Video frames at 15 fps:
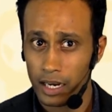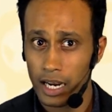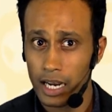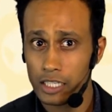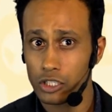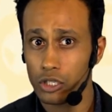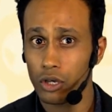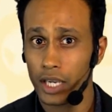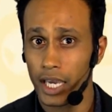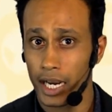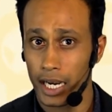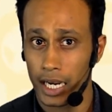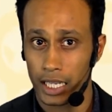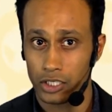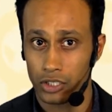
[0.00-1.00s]
Let us look
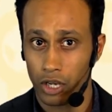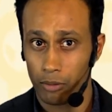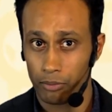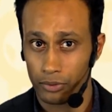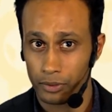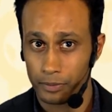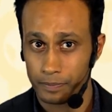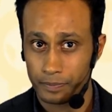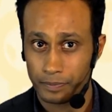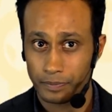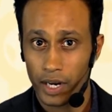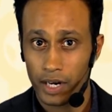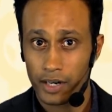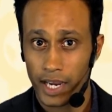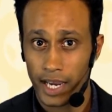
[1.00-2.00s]
at an example.
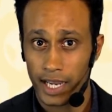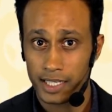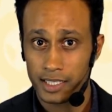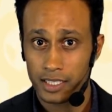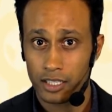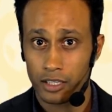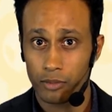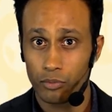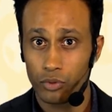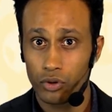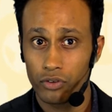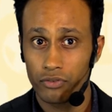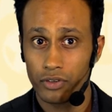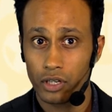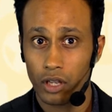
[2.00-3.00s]
Whereas the
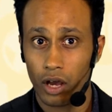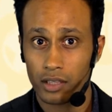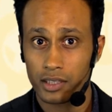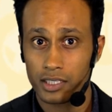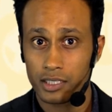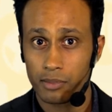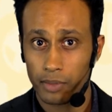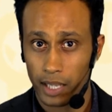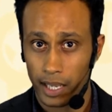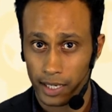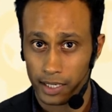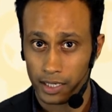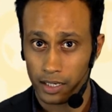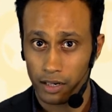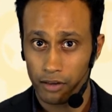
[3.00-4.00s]
move along the
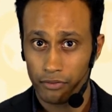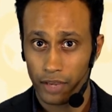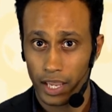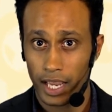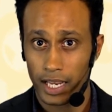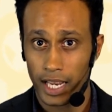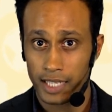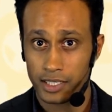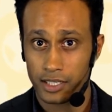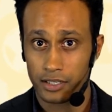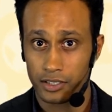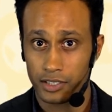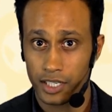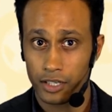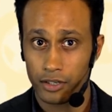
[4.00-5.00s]
supply curve,
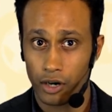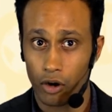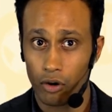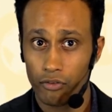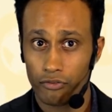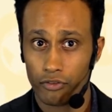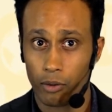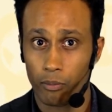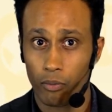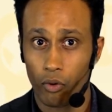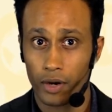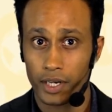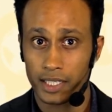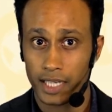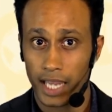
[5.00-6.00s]
S0 from
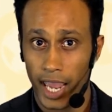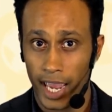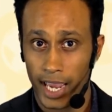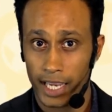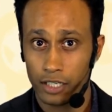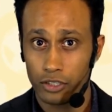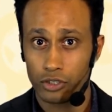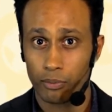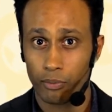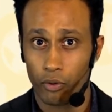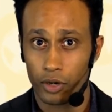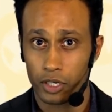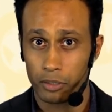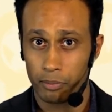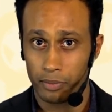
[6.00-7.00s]
point A to
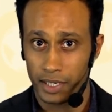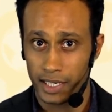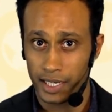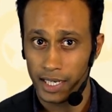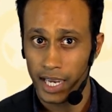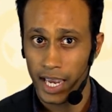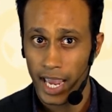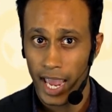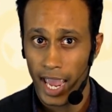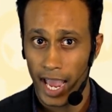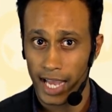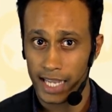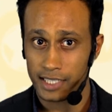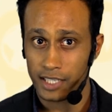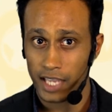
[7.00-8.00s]
point B,
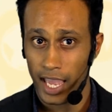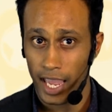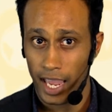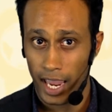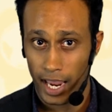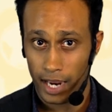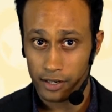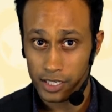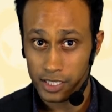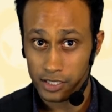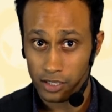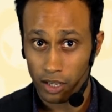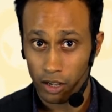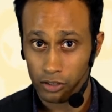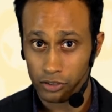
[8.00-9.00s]
as a
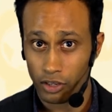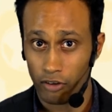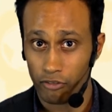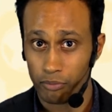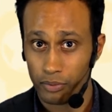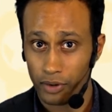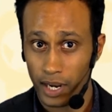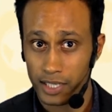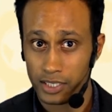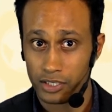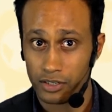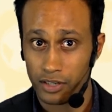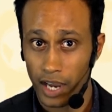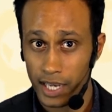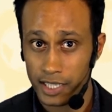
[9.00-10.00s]
result of
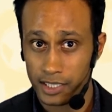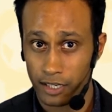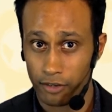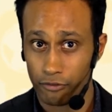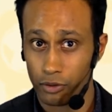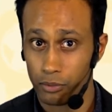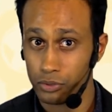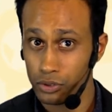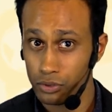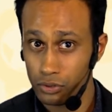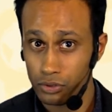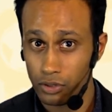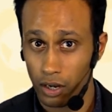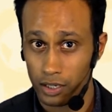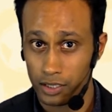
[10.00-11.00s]
price rising from
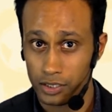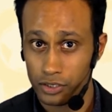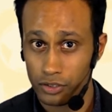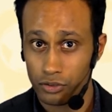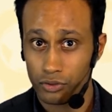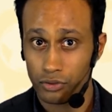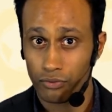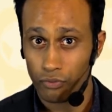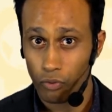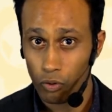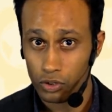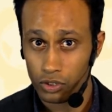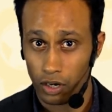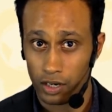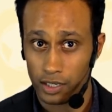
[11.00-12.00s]
$2 to
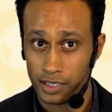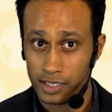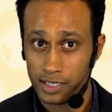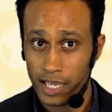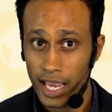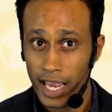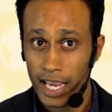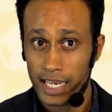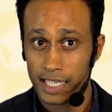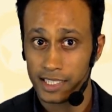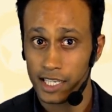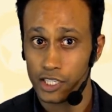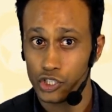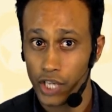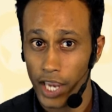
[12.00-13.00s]
$4,
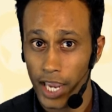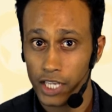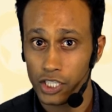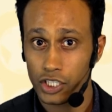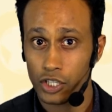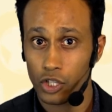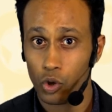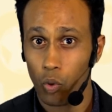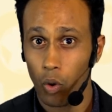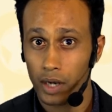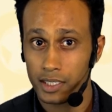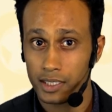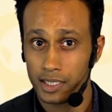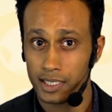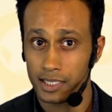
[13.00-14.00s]
is a change in the
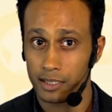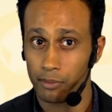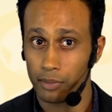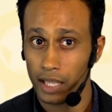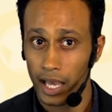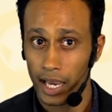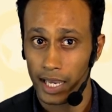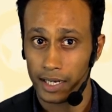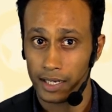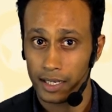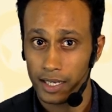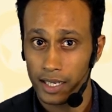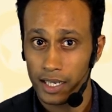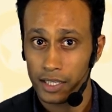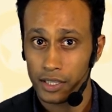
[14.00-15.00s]
quantity
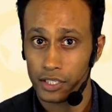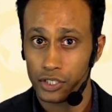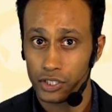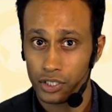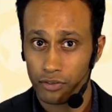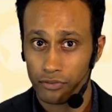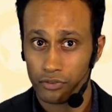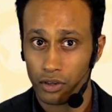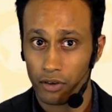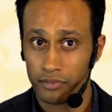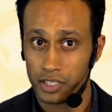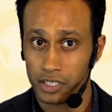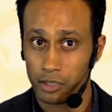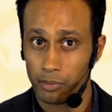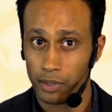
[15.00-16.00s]
supplied. The shift
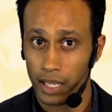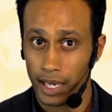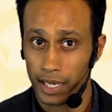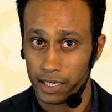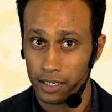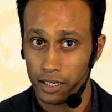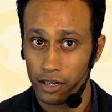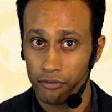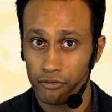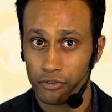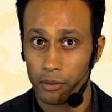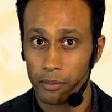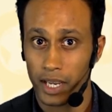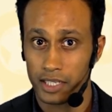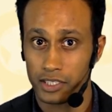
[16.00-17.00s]
of the supply curve
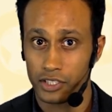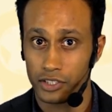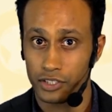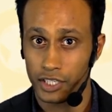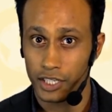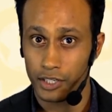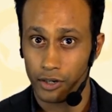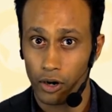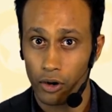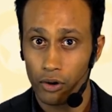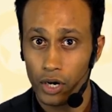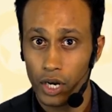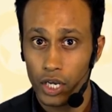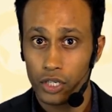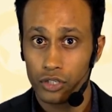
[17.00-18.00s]
from
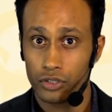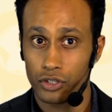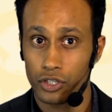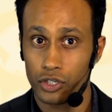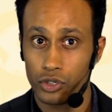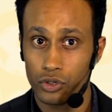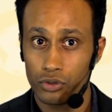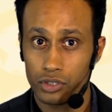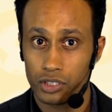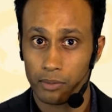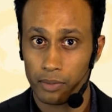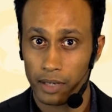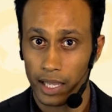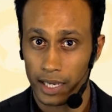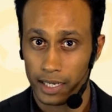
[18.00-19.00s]
S0 to the new
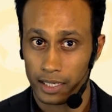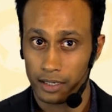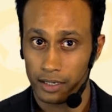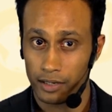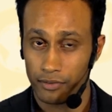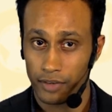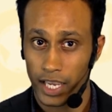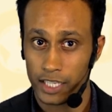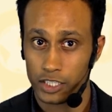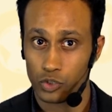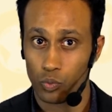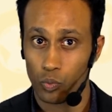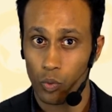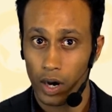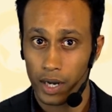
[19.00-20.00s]
supply curve
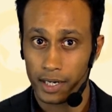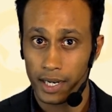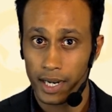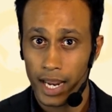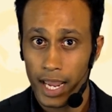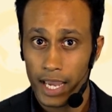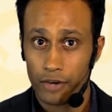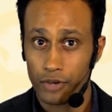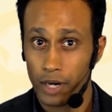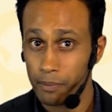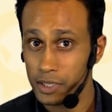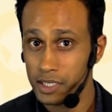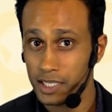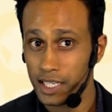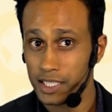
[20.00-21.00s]
S1
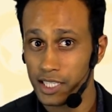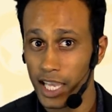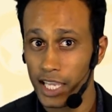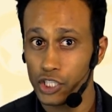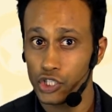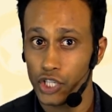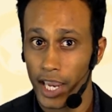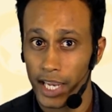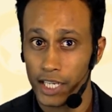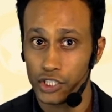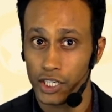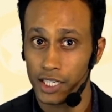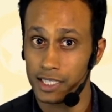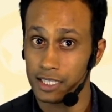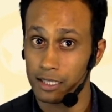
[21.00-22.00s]
represents a
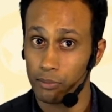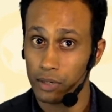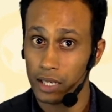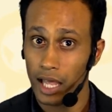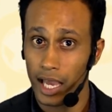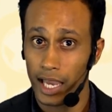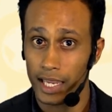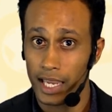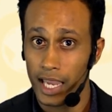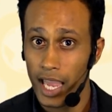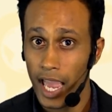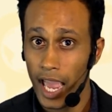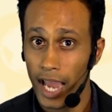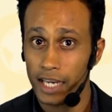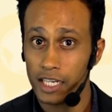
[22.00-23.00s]
change in supply
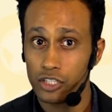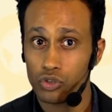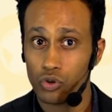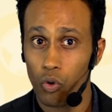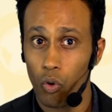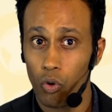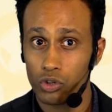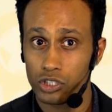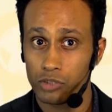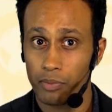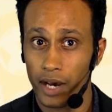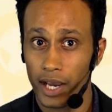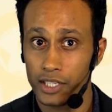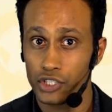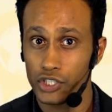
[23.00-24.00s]
and is
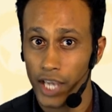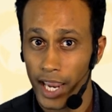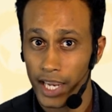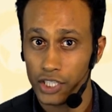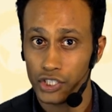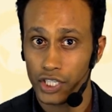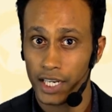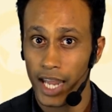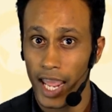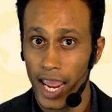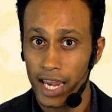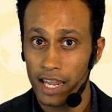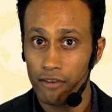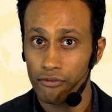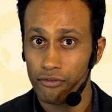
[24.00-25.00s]
caused by change in
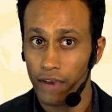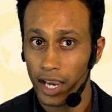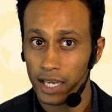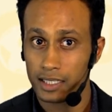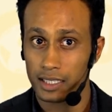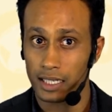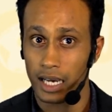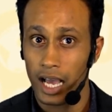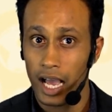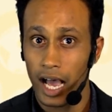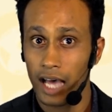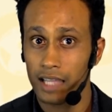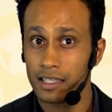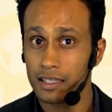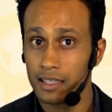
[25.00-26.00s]
any factor
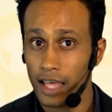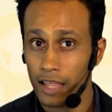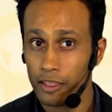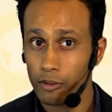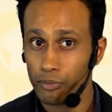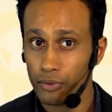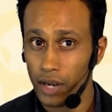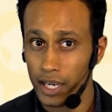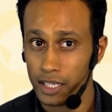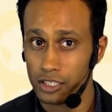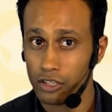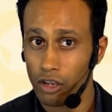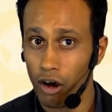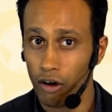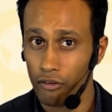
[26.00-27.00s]
other than the
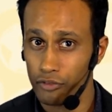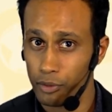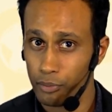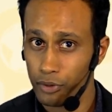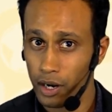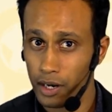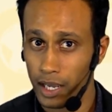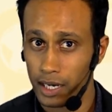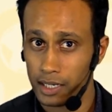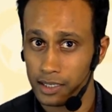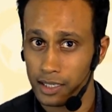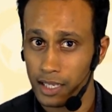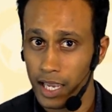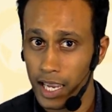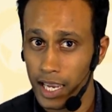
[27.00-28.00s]
price of the
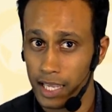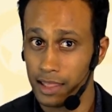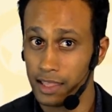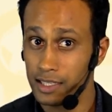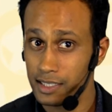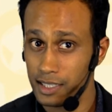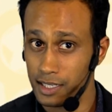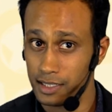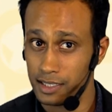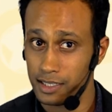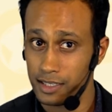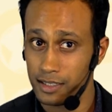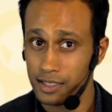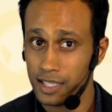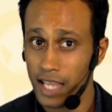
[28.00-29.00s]
product. In this
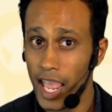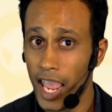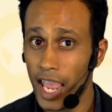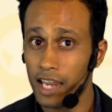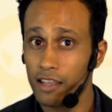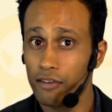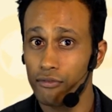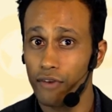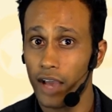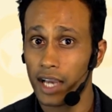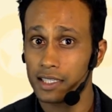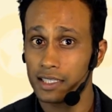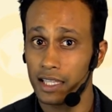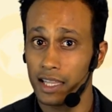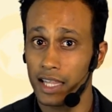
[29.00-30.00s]
instance, any
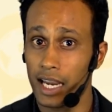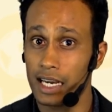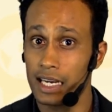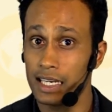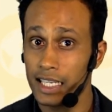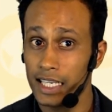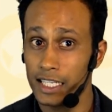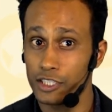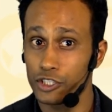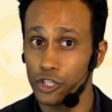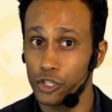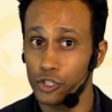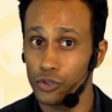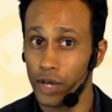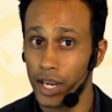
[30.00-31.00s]
factor that
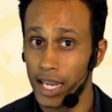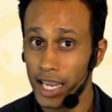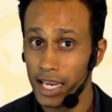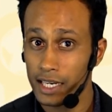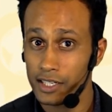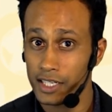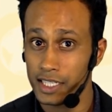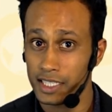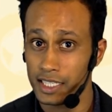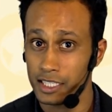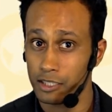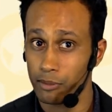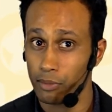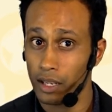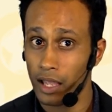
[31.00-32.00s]
leads to an increase
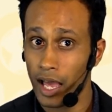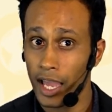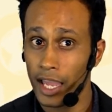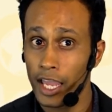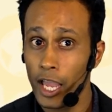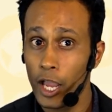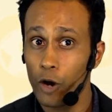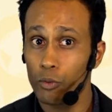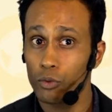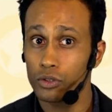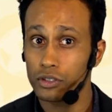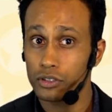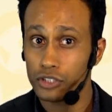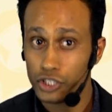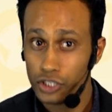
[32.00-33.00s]
in supply will